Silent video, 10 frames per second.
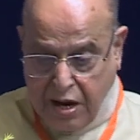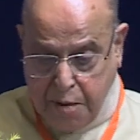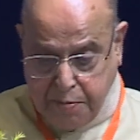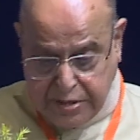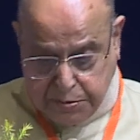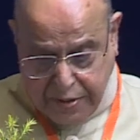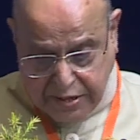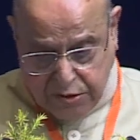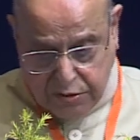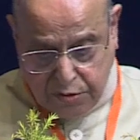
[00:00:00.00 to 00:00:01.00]
A
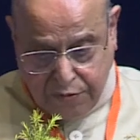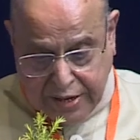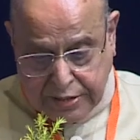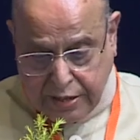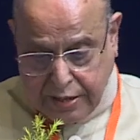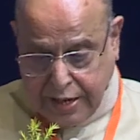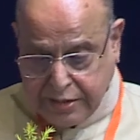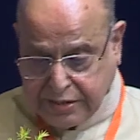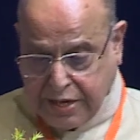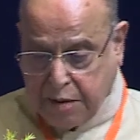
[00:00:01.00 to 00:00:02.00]
perspective of the final
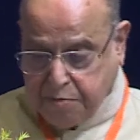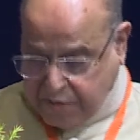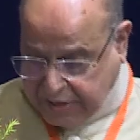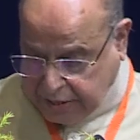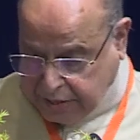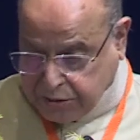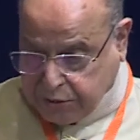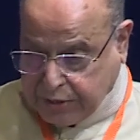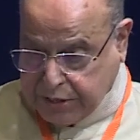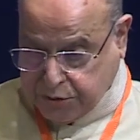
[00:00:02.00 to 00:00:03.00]
landscape of higher
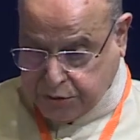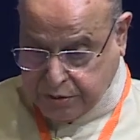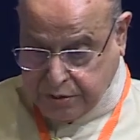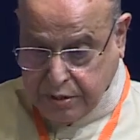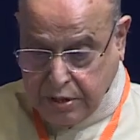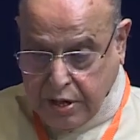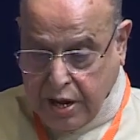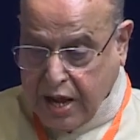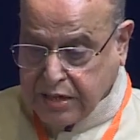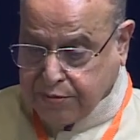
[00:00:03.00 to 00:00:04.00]
education,
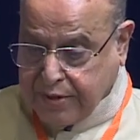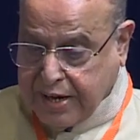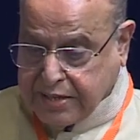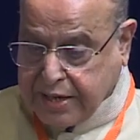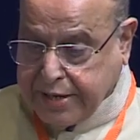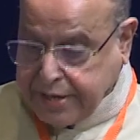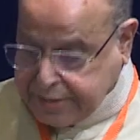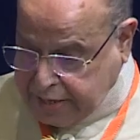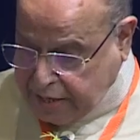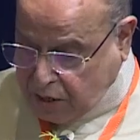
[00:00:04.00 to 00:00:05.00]
as well as the
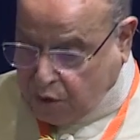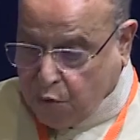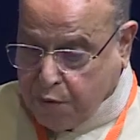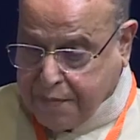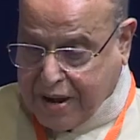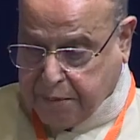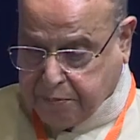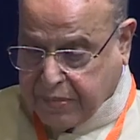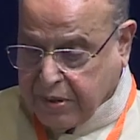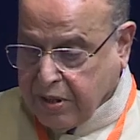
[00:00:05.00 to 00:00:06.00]
detailed roadmap,
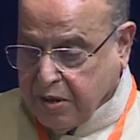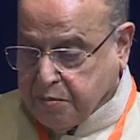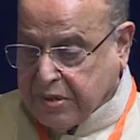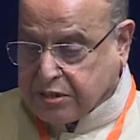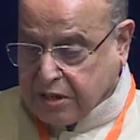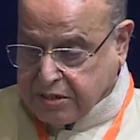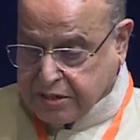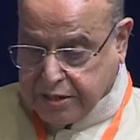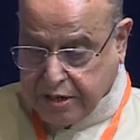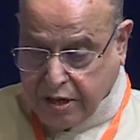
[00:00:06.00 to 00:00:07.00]
must
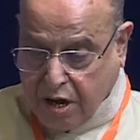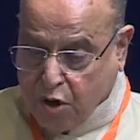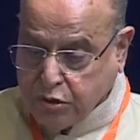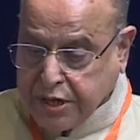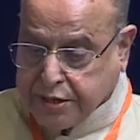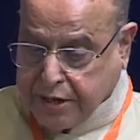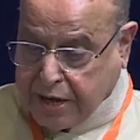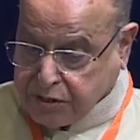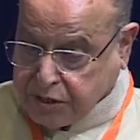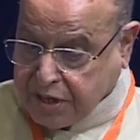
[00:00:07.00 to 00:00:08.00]
consider how the
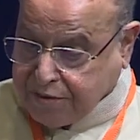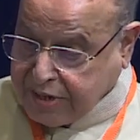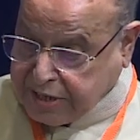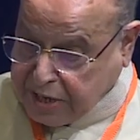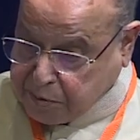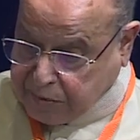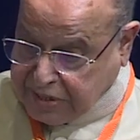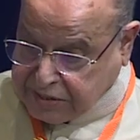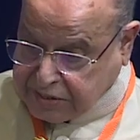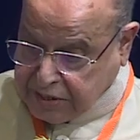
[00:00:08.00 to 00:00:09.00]
transition will take
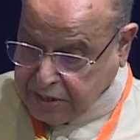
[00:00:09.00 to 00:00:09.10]
place.